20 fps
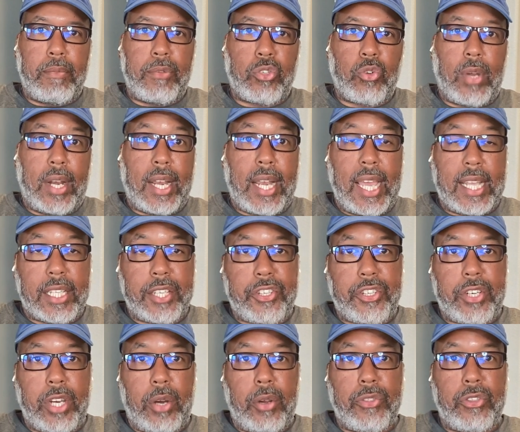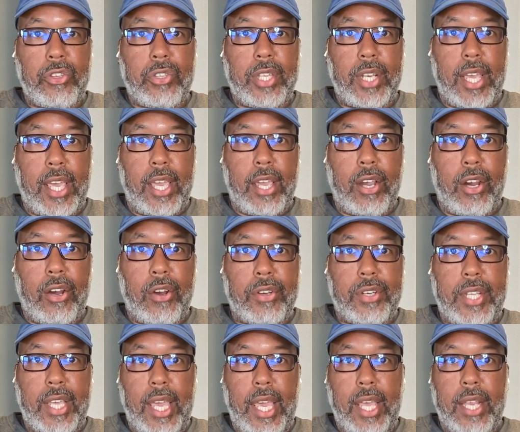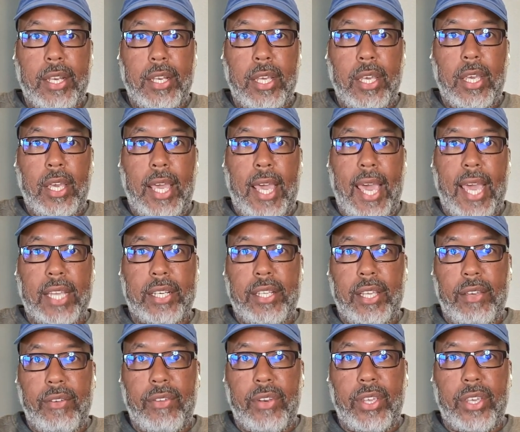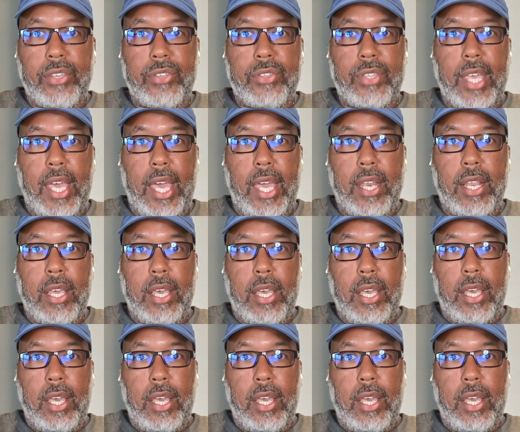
So what I'd like to share with you today are 10 activities that